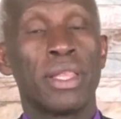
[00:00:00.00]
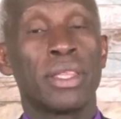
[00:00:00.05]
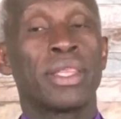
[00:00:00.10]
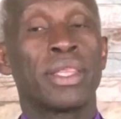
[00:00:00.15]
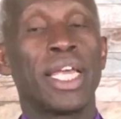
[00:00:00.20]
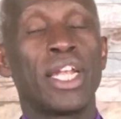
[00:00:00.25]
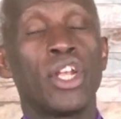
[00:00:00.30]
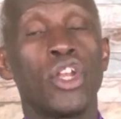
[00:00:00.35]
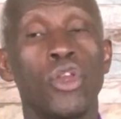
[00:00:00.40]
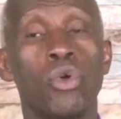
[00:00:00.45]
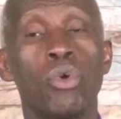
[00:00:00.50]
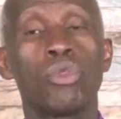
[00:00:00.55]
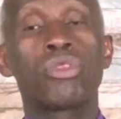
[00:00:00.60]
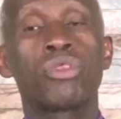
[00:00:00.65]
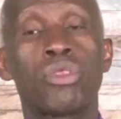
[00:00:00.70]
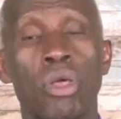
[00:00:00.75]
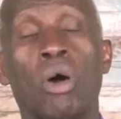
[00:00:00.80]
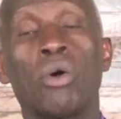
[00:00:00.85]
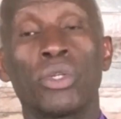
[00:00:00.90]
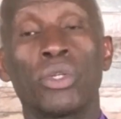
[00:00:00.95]
the new
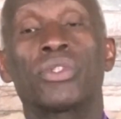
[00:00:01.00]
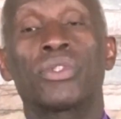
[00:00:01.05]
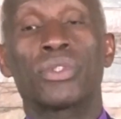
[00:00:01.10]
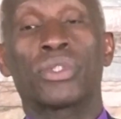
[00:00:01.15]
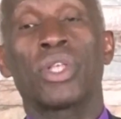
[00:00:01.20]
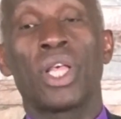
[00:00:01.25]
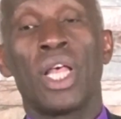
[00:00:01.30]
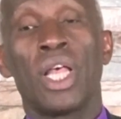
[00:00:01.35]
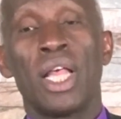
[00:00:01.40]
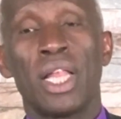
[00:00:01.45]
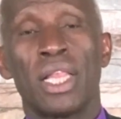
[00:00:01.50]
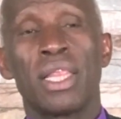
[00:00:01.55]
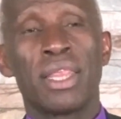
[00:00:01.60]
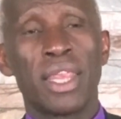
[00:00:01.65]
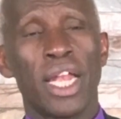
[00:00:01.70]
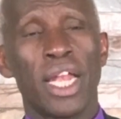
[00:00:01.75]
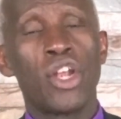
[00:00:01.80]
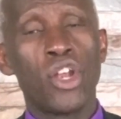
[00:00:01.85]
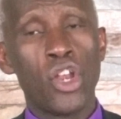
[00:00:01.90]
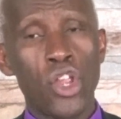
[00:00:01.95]
thoughts,
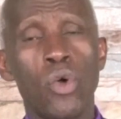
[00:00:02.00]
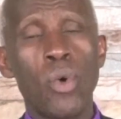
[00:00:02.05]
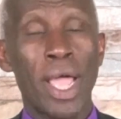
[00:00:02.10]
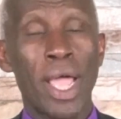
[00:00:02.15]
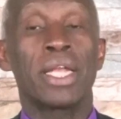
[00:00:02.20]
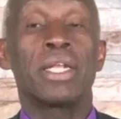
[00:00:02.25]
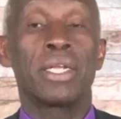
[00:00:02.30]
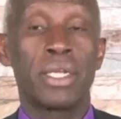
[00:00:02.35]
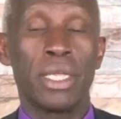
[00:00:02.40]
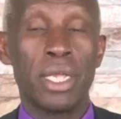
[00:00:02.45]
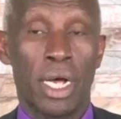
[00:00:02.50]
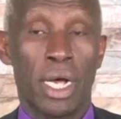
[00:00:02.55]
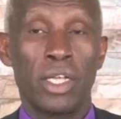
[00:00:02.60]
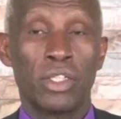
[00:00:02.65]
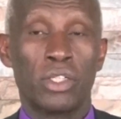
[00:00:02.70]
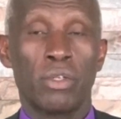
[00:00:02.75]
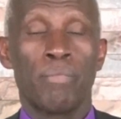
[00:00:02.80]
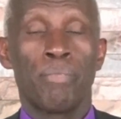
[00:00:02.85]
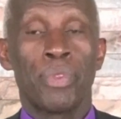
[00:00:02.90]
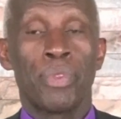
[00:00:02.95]
the new
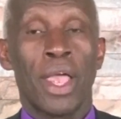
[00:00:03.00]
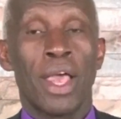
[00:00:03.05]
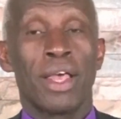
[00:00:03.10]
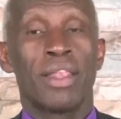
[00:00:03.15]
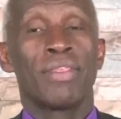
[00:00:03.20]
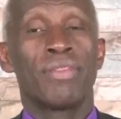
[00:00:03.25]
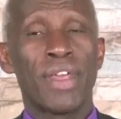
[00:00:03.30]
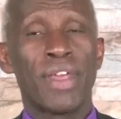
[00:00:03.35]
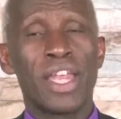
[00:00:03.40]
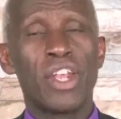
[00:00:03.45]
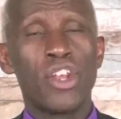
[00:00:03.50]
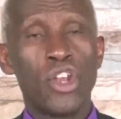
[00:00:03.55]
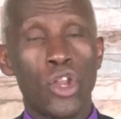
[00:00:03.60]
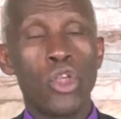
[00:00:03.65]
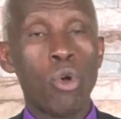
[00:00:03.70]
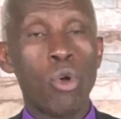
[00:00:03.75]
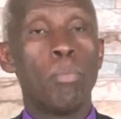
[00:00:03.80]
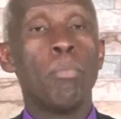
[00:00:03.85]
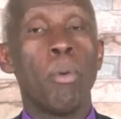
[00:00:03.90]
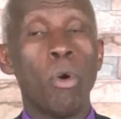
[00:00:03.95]
ideas, the
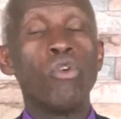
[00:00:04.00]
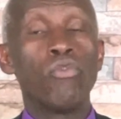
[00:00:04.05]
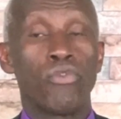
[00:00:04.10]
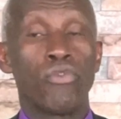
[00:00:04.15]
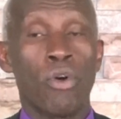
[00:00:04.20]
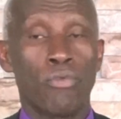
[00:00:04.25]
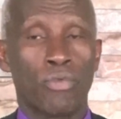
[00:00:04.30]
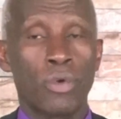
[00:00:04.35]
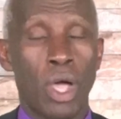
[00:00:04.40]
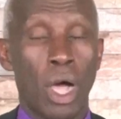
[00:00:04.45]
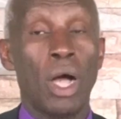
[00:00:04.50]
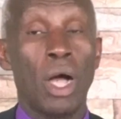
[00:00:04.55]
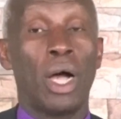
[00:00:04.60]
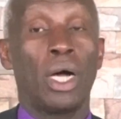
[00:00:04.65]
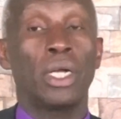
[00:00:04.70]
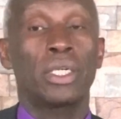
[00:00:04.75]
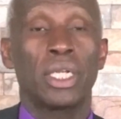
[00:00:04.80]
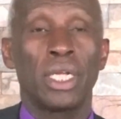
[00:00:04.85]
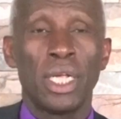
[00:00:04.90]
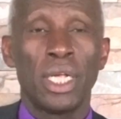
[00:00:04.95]
new move of
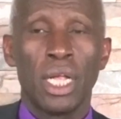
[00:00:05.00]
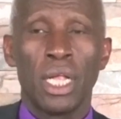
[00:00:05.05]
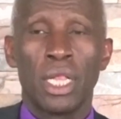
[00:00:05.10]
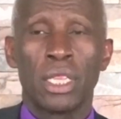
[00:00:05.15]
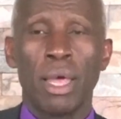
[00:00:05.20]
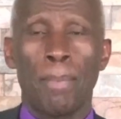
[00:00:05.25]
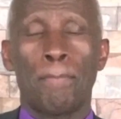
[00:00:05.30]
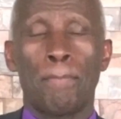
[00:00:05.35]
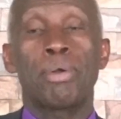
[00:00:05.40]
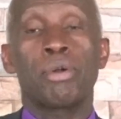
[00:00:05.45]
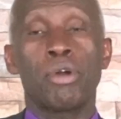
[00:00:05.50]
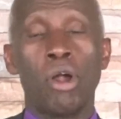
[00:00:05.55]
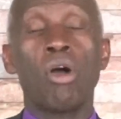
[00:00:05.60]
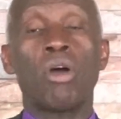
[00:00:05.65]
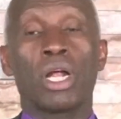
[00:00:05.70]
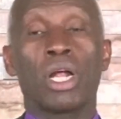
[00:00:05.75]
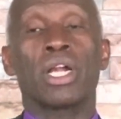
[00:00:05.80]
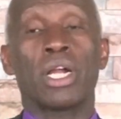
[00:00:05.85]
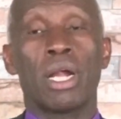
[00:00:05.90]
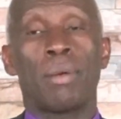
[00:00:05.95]
God, the
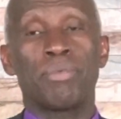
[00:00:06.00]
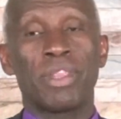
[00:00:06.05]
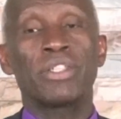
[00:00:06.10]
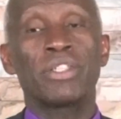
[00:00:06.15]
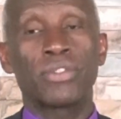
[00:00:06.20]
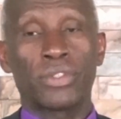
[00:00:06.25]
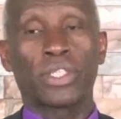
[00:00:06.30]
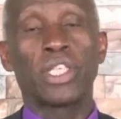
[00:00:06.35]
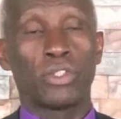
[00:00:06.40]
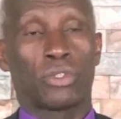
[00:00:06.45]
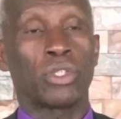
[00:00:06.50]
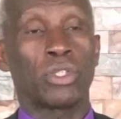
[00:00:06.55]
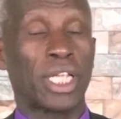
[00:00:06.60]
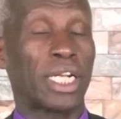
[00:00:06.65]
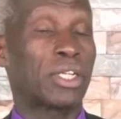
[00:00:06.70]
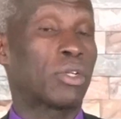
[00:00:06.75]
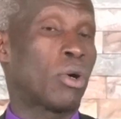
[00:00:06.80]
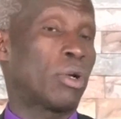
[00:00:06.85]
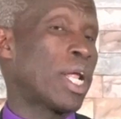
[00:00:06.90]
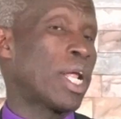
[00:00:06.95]
program, the season
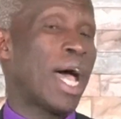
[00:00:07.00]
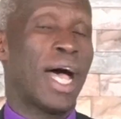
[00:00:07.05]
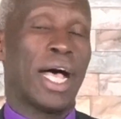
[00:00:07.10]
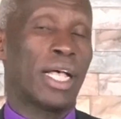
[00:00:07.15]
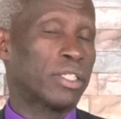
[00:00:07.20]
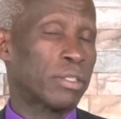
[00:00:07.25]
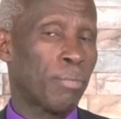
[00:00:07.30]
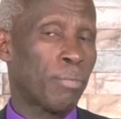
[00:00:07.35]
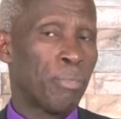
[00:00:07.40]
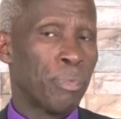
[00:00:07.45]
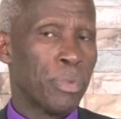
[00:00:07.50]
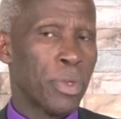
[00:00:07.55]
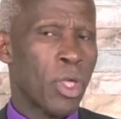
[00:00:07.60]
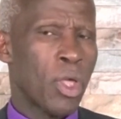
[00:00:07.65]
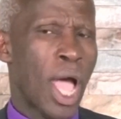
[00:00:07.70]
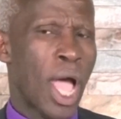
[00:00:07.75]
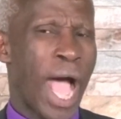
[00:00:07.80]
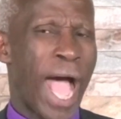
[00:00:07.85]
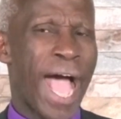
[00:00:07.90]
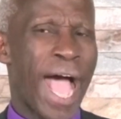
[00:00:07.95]
that God has.
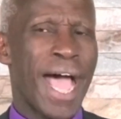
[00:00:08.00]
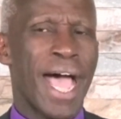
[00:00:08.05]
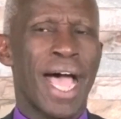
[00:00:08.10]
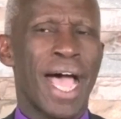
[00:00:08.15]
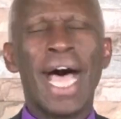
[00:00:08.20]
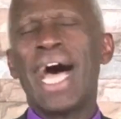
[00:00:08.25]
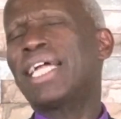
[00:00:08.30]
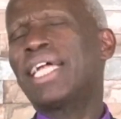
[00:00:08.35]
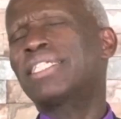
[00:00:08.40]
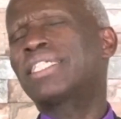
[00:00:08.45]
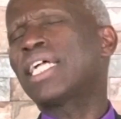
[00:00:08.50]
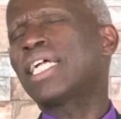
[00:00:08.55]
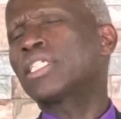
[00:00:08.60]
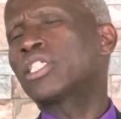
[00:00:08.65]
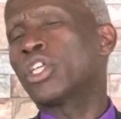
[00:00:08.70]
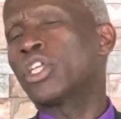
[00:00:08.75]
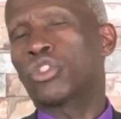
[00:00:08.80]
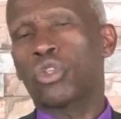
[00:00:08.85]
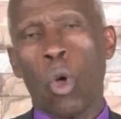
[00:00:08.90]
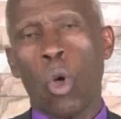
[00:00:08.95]
A heart
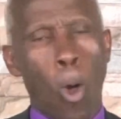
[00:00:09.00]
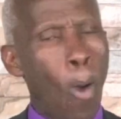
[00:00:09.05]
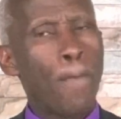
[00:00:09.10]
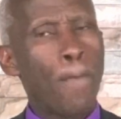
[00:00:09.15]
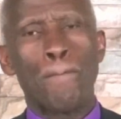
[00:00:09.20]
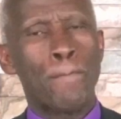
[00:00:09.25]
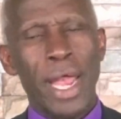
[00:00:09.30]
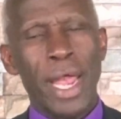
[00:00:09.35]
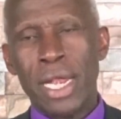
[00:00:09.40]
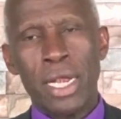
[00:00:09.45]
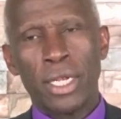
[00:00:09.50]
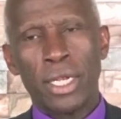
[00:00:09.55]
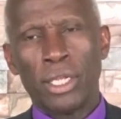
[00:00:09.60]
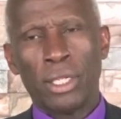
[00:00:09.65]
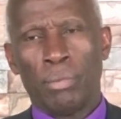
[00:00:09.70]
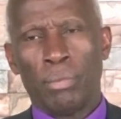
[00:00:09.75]
that is open.